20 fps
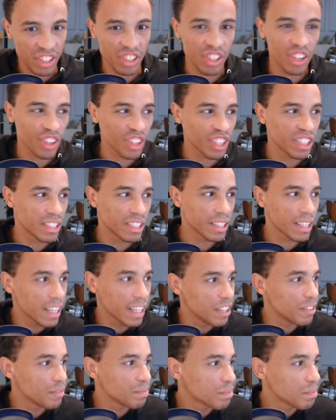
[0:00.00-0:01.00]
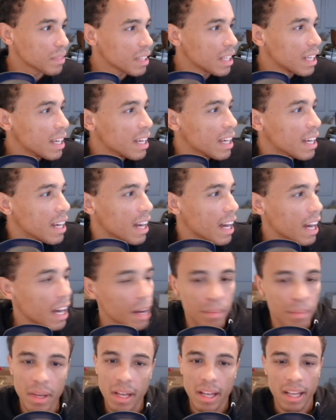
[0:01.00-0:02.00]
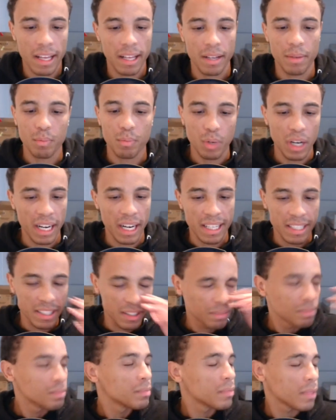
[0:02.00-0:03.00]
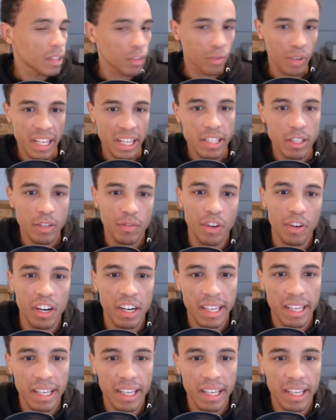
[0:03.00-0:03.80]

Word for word: it's all good to go. Product is great so far.